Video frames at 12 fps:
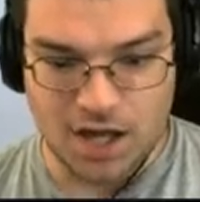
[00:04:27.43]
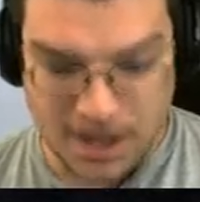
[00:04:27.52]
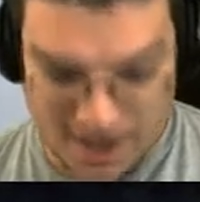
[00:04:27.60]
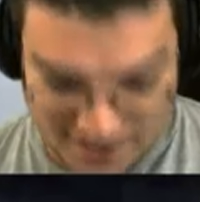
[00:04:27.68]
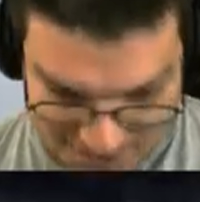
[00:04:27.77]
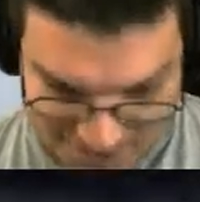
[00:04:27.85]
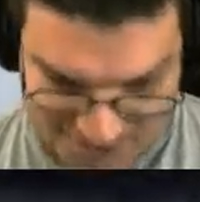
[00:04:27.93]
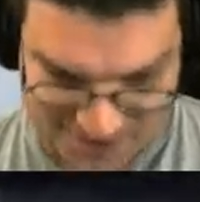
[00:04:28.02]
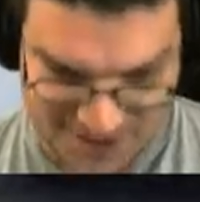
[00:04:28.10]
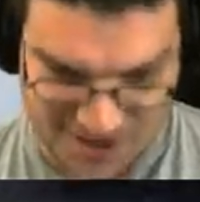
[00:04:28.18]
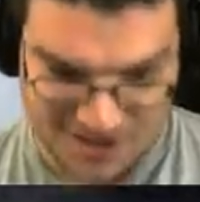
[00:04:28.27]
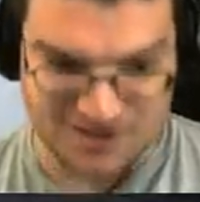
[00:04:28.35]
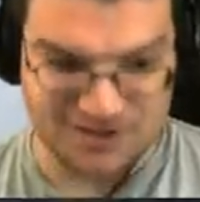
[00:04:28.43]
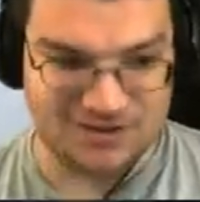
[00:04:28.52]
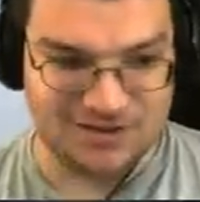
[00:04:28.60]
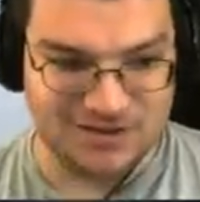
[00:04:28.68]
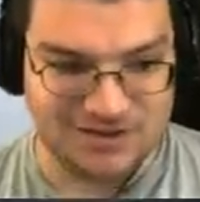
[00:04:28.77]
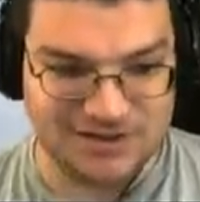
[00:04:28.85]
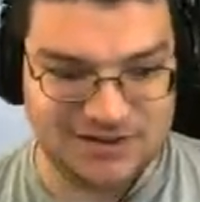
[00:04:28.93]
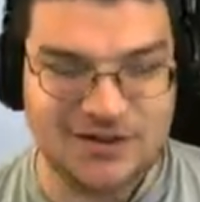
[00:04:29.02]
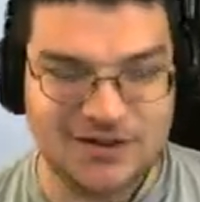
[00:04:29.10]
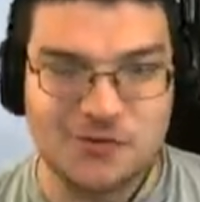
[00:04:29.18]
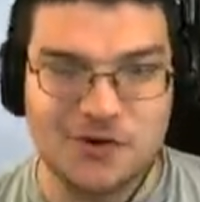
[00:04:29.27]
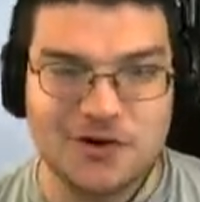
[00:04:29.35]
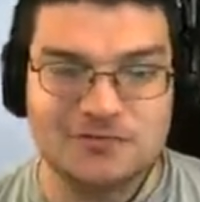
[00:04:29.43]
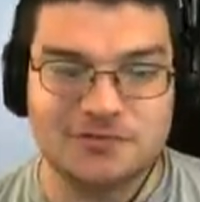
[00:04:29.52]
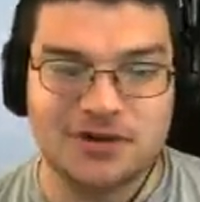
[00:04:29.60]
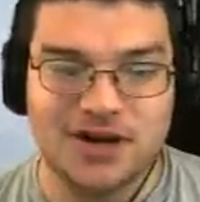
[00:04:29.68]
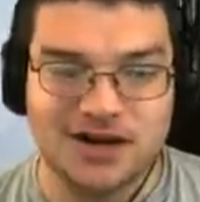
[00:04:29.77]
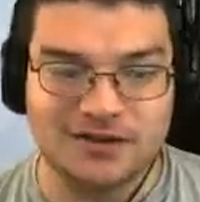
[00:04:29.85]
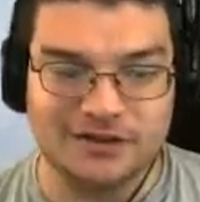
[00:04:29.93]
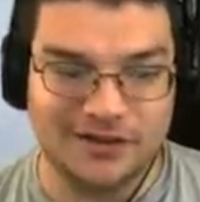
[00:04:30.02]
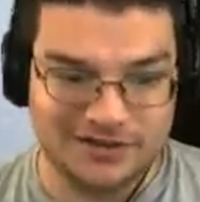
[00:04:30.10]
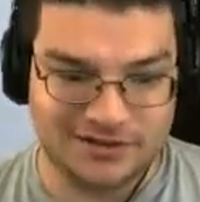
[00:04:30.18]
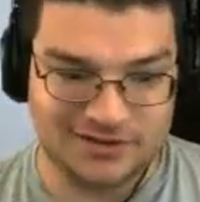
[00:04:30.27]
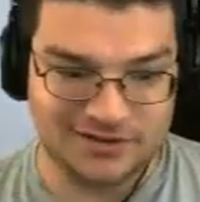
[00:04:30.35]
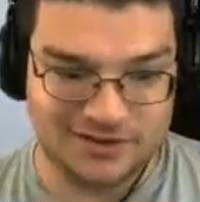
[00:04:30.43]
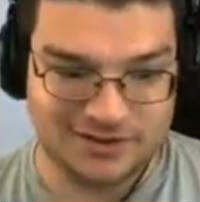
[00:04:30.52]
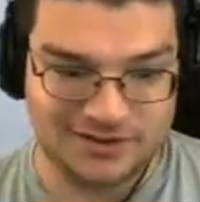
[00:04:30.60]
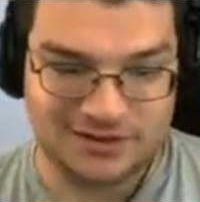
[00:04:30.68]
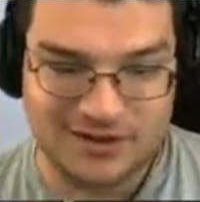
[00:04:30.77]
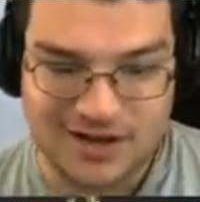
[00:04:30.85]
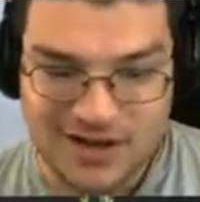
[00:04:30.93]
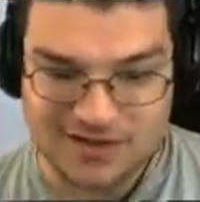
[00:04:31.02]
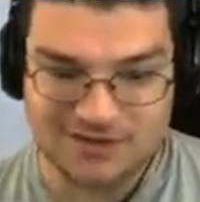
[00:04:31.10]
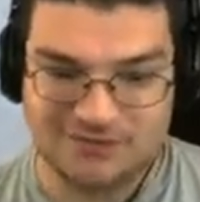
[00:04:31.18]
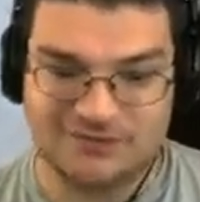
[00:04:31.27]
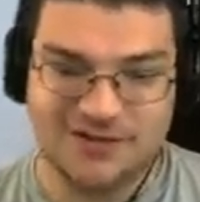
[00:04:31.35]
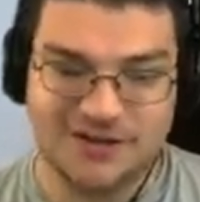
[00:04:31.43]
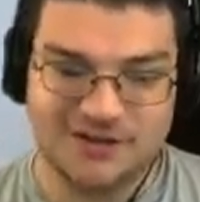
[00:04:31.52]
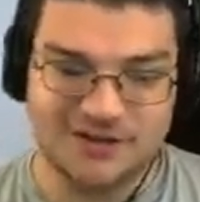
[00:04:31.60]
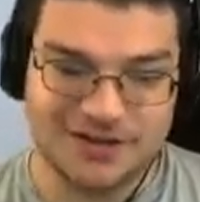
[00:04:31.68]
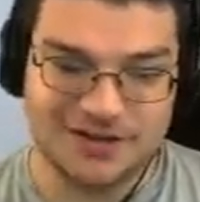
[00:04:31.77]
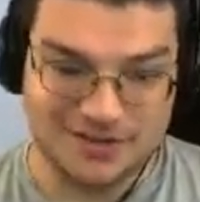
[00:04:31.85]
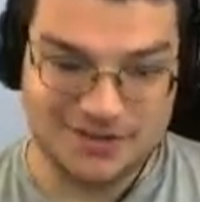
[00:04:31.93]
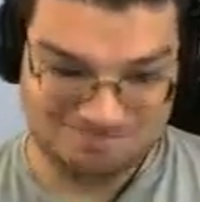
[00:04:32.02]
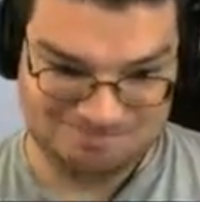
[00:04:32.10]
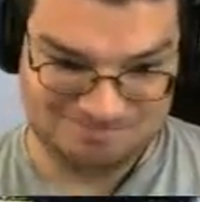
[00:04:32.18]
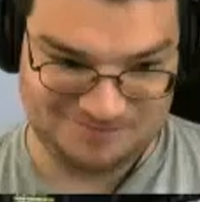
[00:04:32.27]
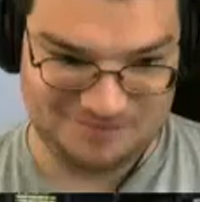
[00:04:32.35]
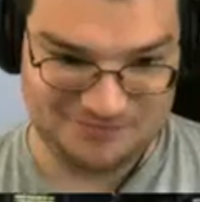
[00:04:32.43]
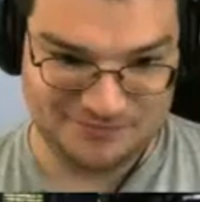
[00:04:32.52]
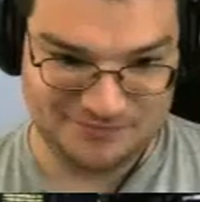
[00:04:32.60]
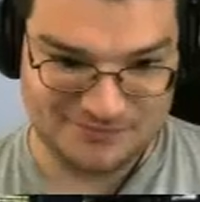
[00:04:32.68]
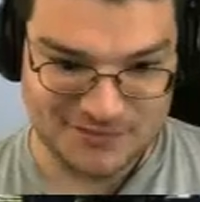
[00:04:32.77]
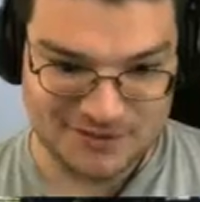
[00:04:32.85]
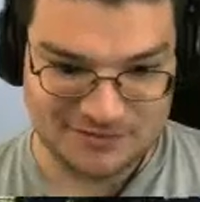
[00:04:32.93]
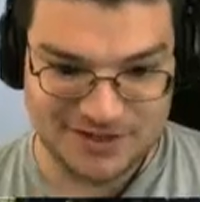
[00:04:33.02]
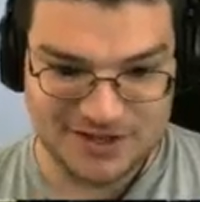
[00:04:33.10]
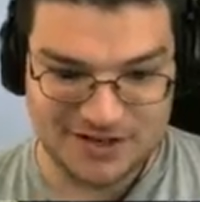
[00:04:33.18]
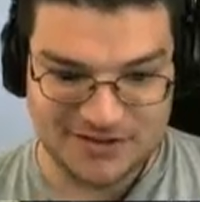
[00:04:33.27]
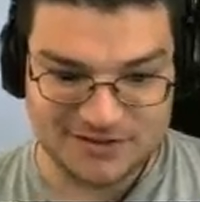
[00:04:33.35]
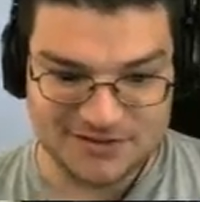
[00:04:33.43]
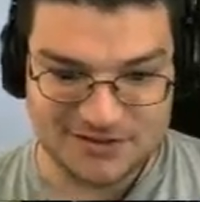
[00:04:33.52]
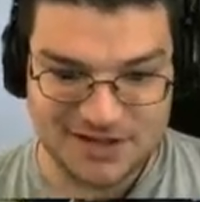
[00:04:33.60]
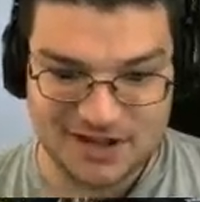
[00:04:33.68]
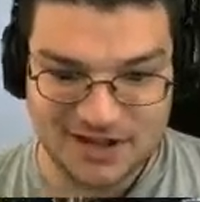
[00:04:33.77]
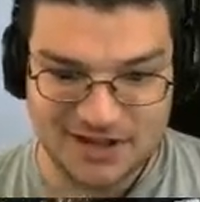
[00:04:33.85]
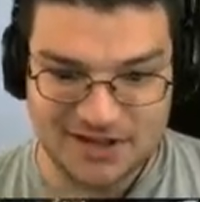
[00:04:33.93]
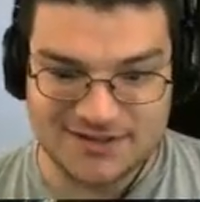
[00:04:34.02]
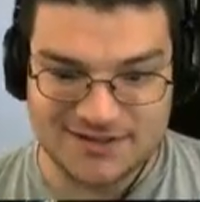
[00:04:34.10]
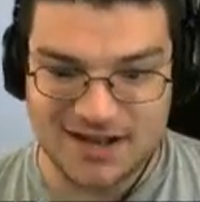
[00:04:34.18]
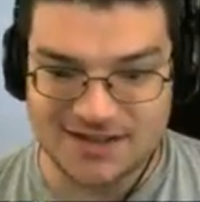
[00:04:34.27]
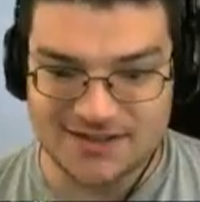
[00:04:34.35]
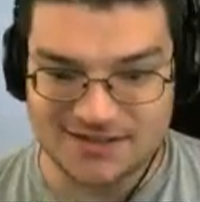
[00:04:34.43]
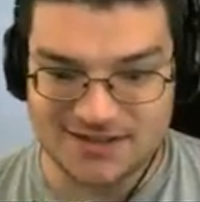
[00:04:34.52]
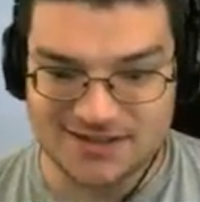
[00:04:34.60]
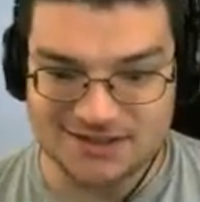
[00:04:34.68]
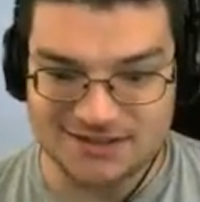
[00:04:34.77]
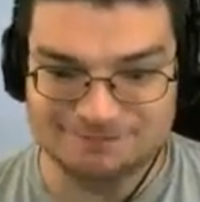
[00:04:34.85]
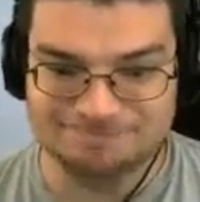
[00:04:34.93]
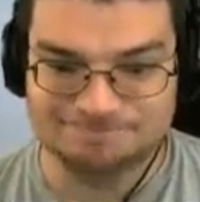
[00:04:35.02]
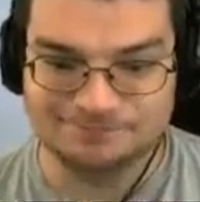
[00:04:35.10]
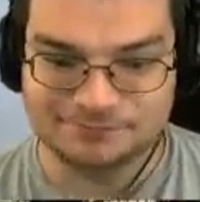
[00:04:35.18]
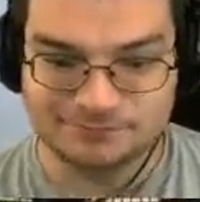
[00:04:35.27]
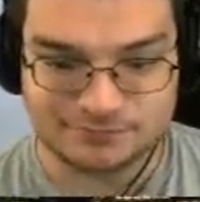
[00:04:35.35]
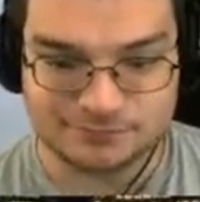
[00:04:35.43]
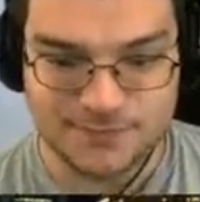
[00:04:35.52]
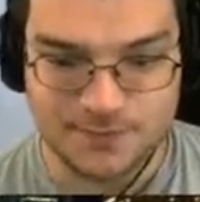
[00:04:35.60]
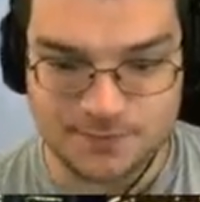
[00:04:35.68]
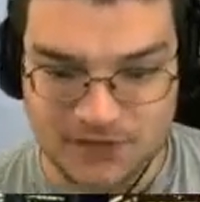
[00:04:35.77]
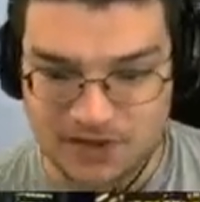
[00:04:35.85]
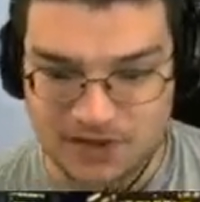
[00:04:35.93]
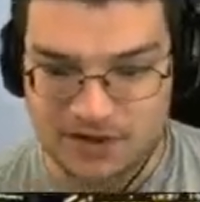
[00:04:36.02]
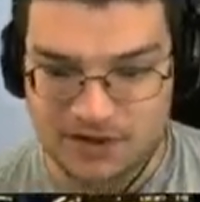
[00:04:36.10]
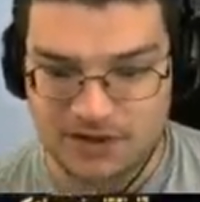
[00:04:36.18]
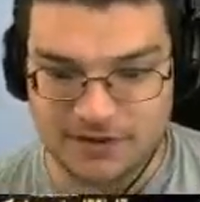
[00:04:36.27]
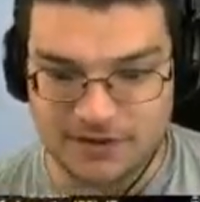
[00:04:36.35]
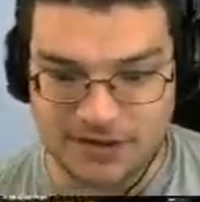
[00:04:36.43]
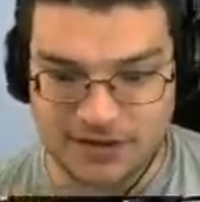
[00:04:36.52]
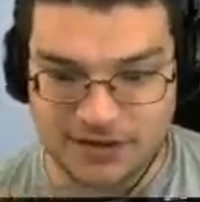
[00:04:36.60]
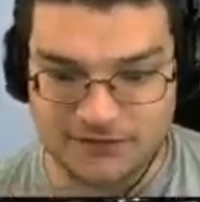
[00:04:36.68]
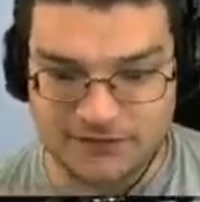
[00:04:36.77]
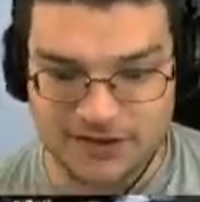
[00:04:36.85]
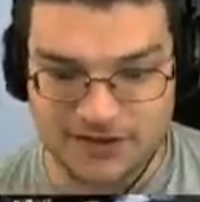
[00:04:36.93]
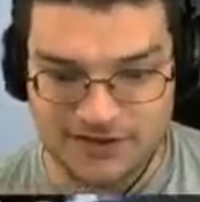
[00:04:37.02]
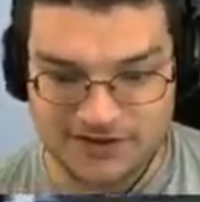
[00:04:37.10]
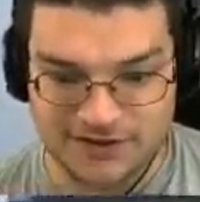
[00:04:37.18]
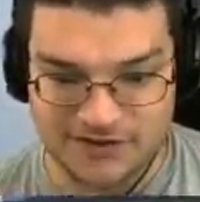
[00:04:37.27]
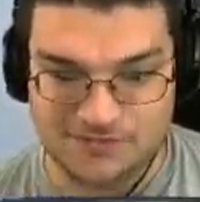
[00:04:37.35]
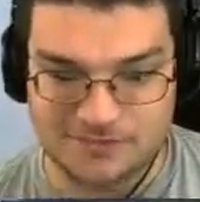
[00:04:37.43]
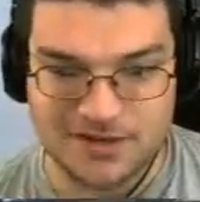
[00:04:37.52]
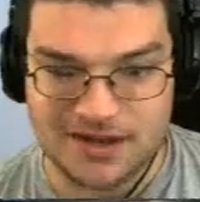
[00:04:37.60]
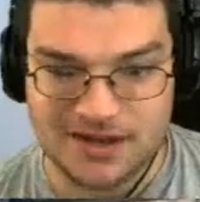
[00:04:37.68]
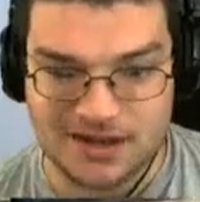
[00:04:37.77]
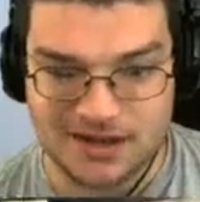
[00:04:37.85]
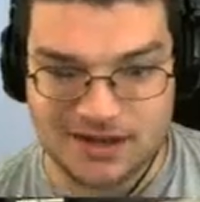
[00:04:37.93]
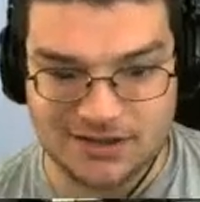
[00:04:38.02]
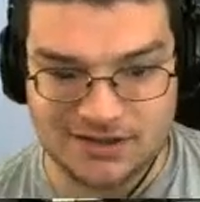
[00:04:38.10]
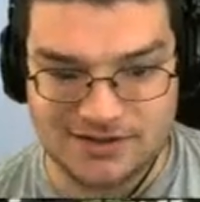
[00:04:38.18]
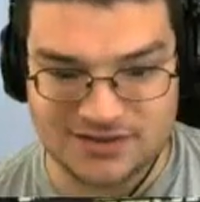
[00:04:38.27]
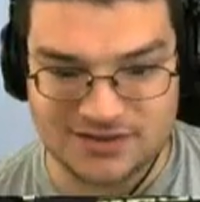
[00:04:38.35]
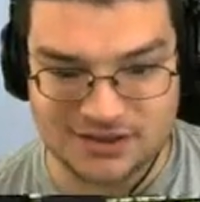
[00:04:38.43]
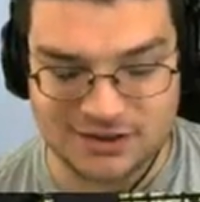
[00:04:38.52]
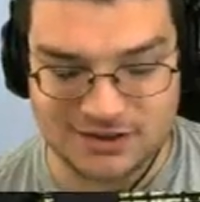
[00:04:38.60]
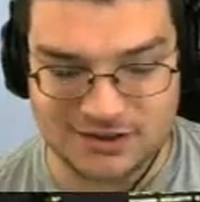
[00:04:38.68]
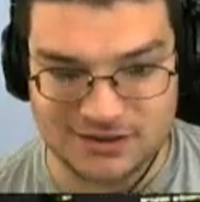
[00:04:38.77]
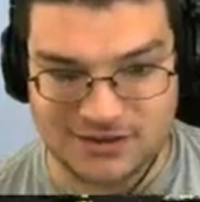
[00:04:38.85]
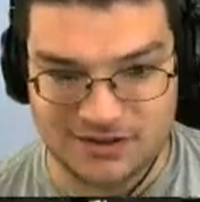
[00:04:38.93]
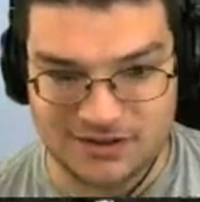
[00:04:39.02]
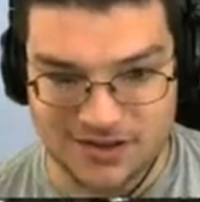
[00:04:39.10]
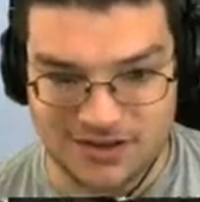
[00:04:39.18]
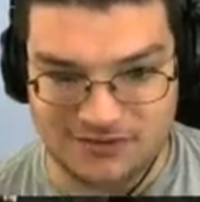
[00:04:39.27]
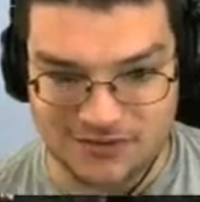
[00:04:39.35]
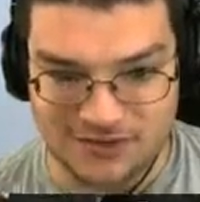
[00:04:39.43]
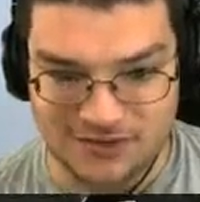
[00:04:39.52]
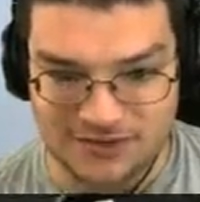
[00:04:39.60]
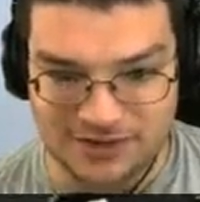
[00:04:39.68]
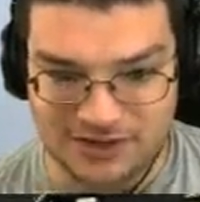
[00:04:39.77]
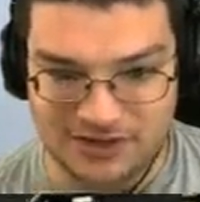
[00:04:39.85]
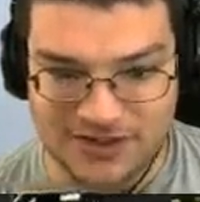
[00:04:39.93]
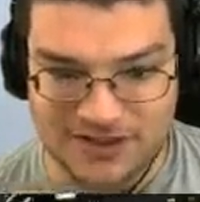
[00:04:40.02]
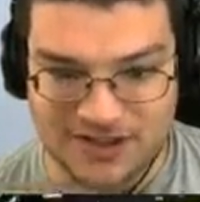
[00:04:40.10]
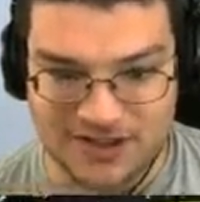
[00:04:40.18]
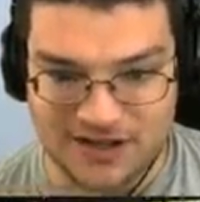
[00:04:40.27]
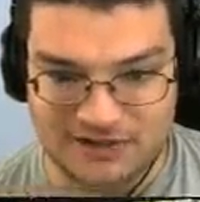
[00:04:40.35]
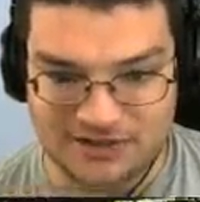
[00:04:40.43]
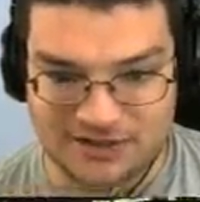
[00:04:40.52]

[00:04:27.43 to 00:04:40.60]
As I was saying, this is a work in progress. This is not the final game. Right now he's just kind of testing the various different mechanics and levels and all that kind of